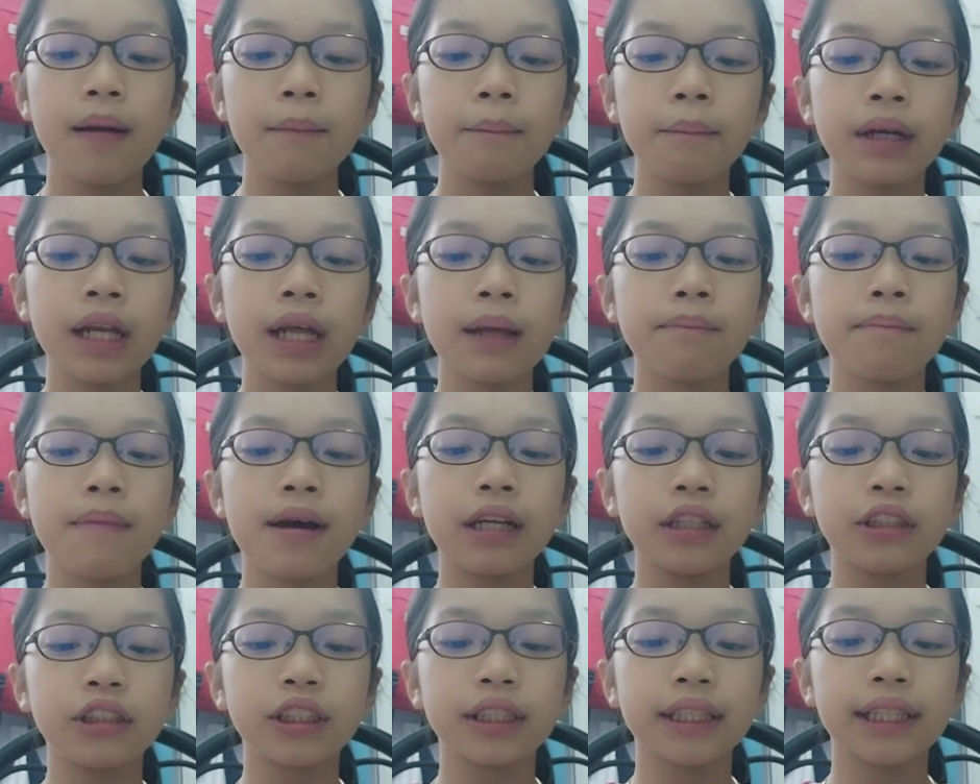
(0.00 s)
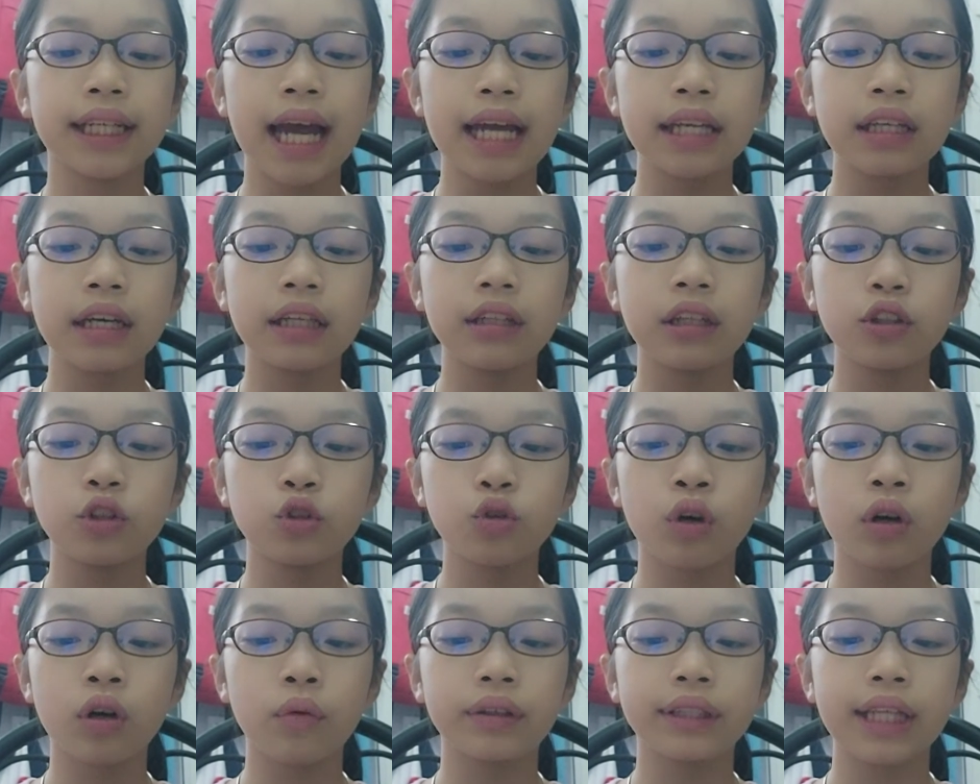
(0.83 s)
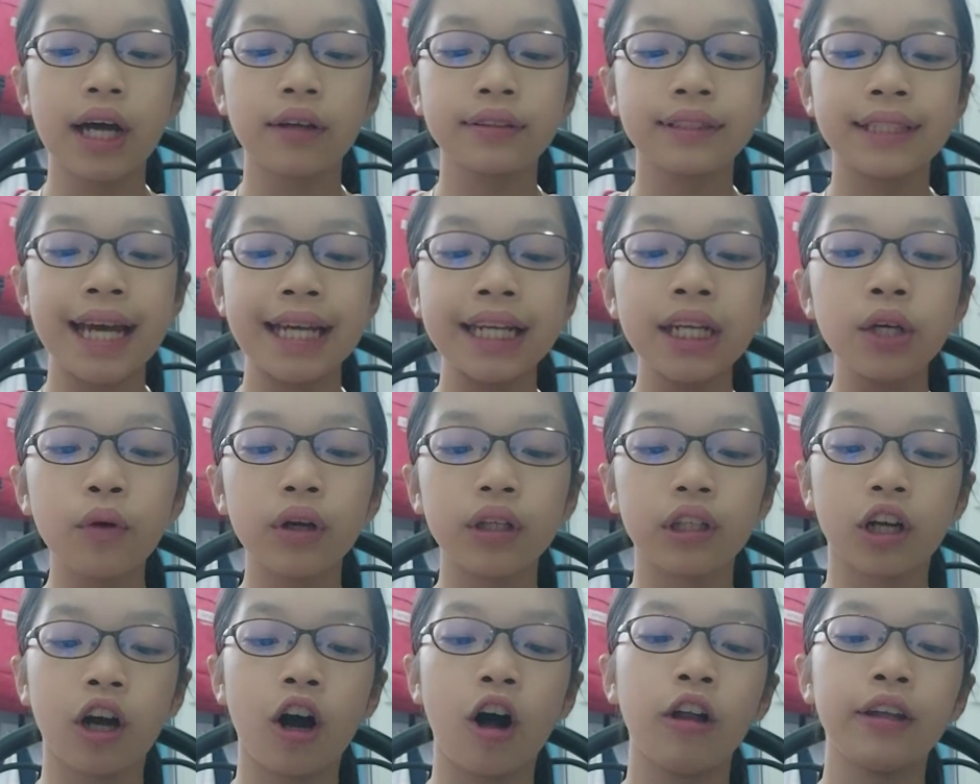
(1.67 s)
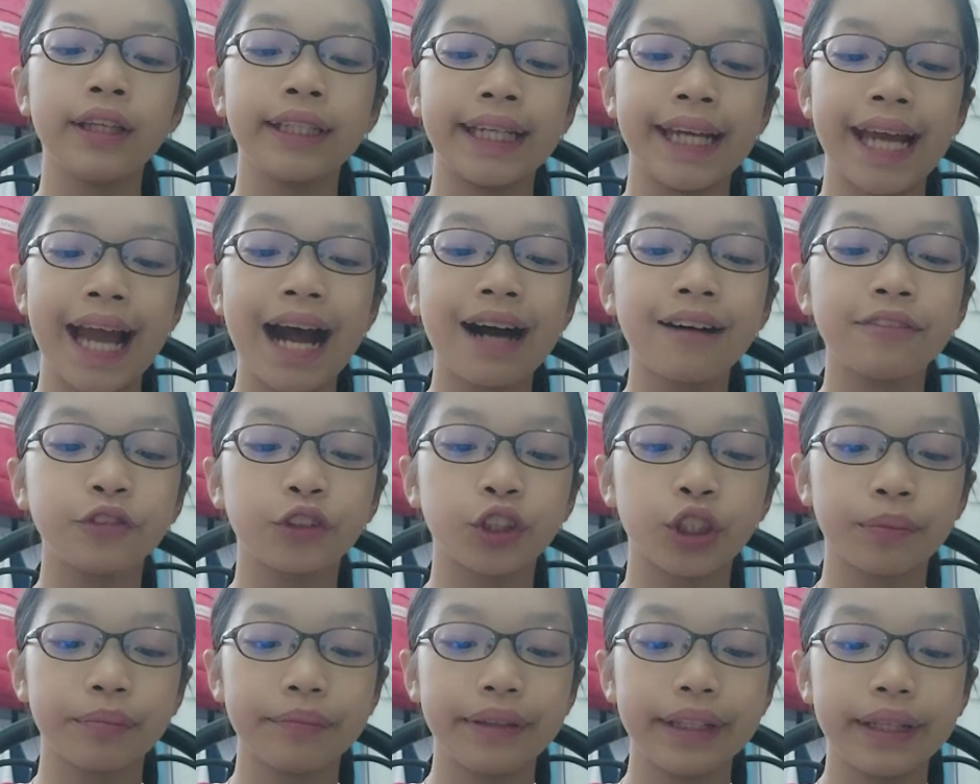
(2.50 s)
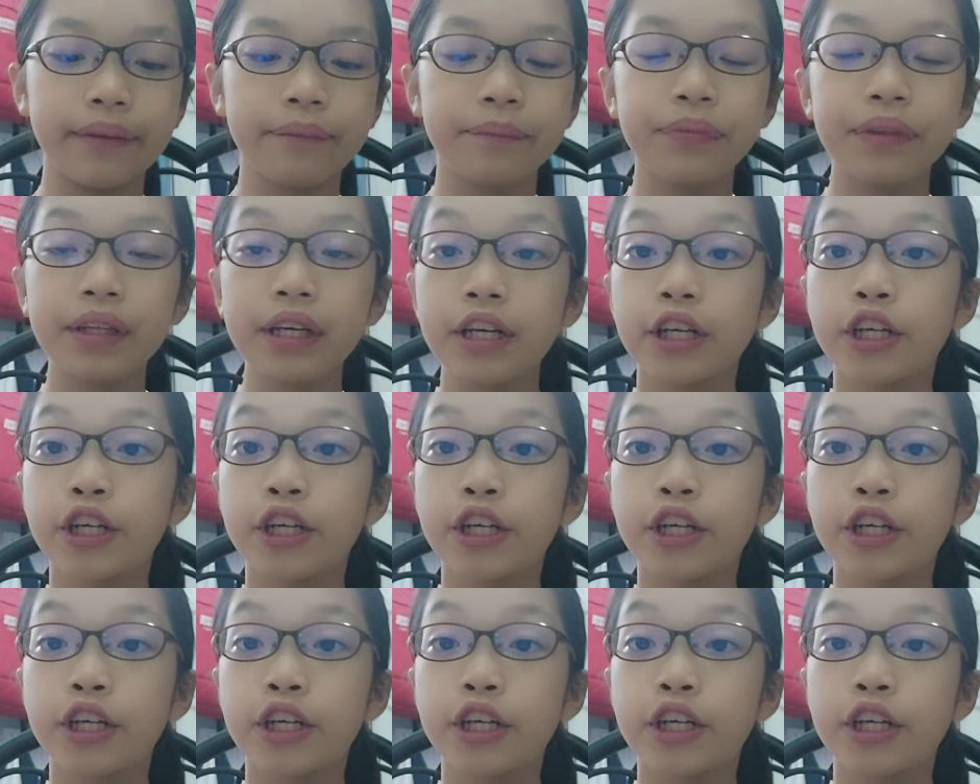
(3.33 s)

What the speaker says: but I managed to get in the door without anyone calling after me.